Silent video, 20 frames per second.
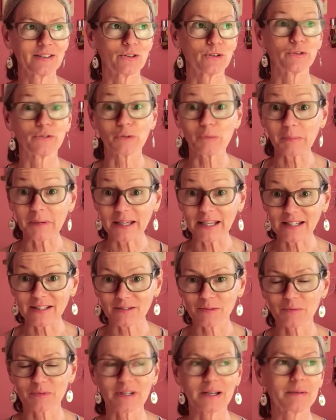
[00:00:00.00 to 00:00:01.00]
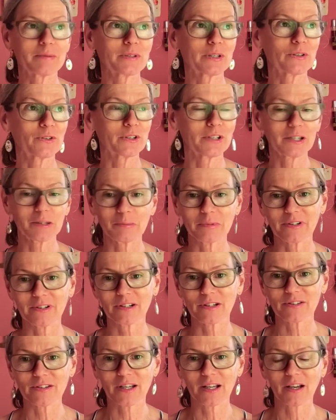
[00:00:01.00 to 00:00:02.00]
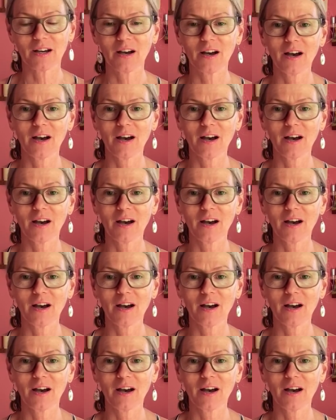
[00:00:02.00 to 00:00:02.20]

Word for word: Or for me, sometimes I look in the mirror and I think,